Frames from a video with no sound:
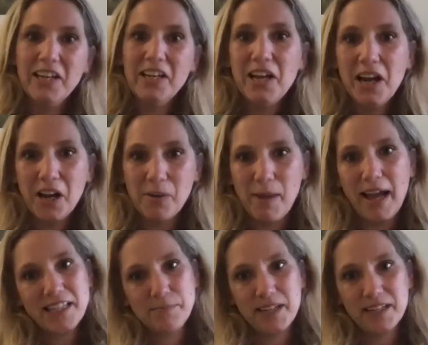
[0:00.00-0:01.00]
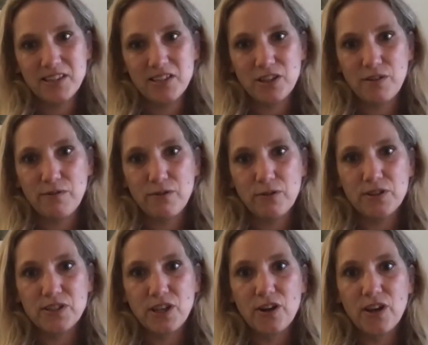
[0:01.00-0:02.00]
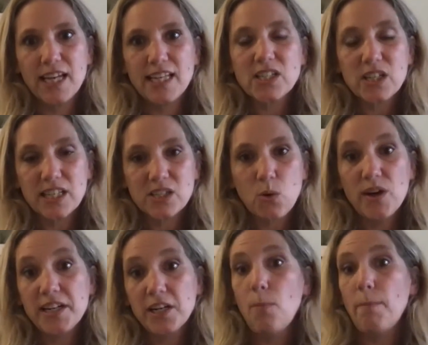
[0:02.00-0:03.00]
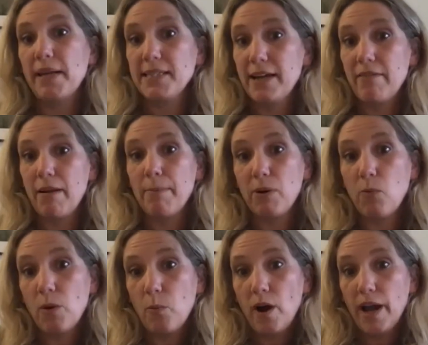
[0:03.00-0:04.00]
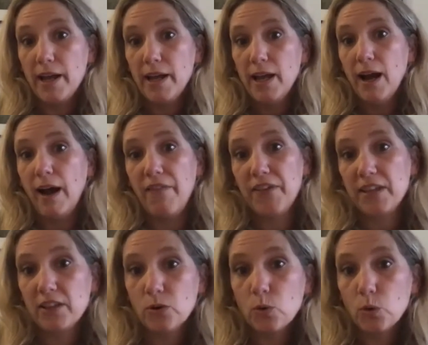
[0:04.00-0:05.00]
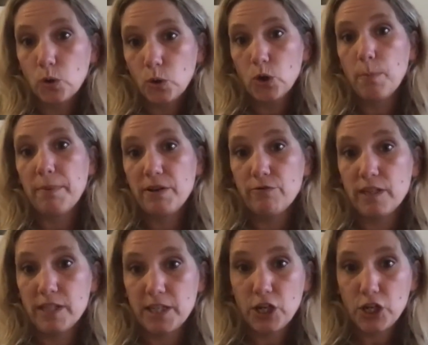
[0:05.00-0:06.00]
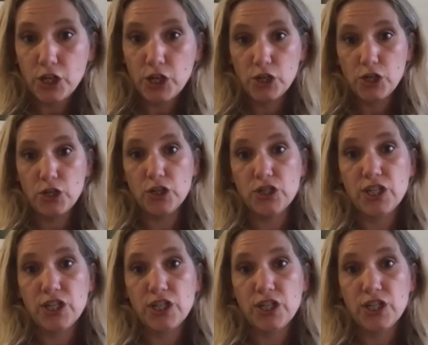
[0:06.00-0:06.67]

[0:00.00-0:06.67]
aspects and so forth. So it's quite a complex area, but one where I think there could be really huge